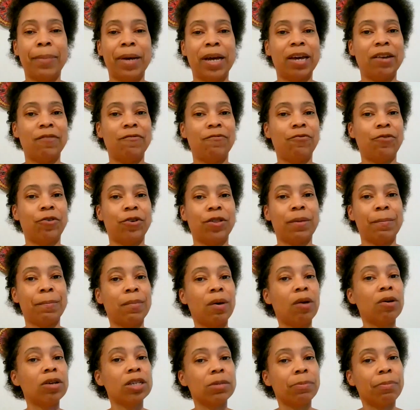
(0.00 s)
But for the
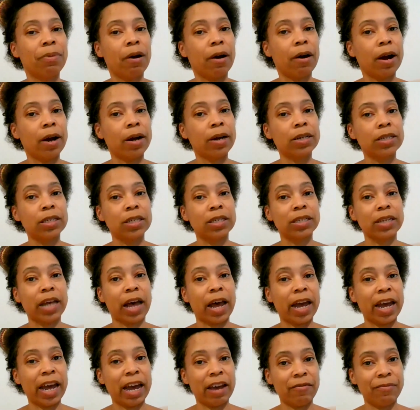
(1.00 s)
most part, since
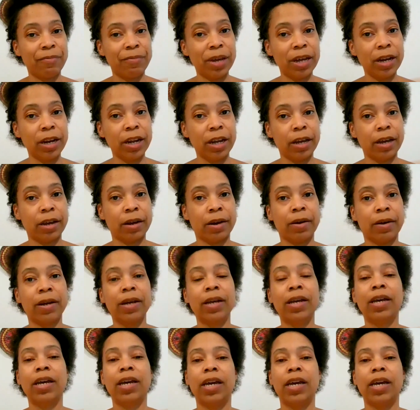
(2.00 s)
I have been here,